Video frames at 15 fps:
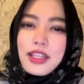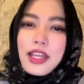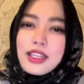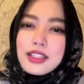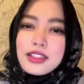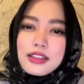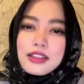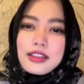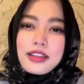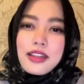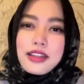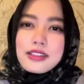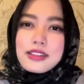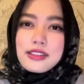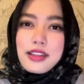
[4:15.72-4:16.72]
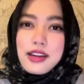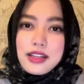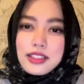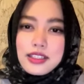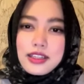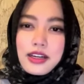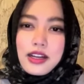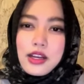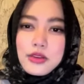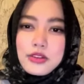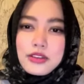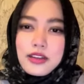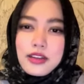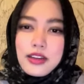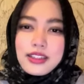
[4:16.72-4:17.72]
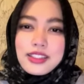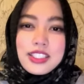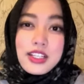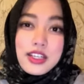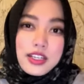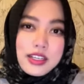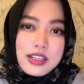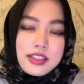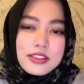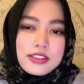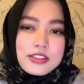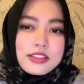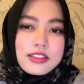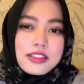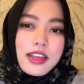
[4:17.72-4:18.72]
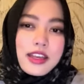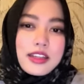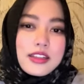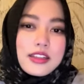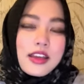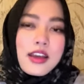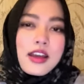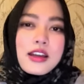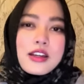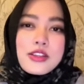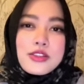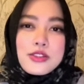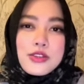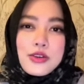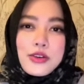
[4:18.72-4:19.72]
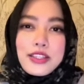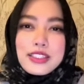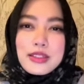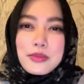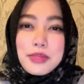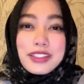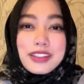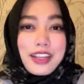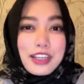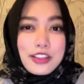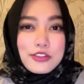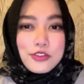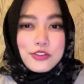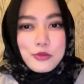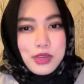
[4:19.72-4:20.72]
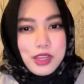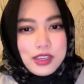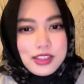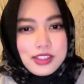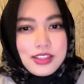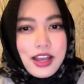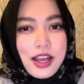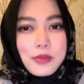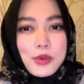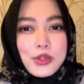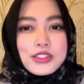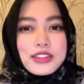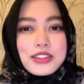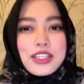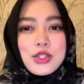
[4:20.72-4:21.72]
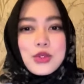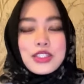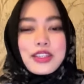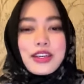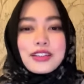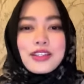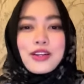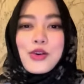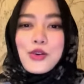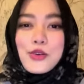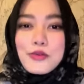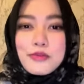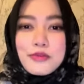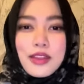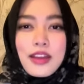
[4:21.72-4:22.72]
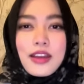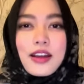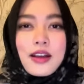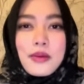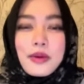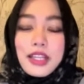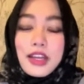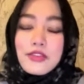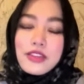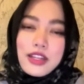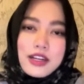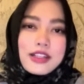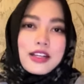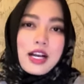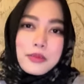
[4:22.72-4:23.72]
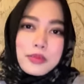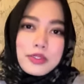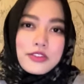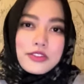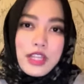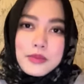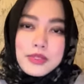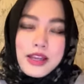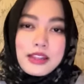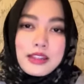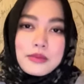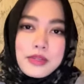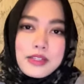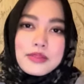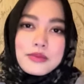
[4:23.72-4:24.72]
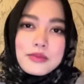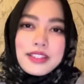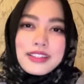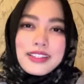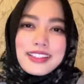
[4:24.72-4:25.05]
late. They start around 9:30 to 10. So it's a bit late for me. I mostly do it at home, but I've done it a couple of times at the mosque, but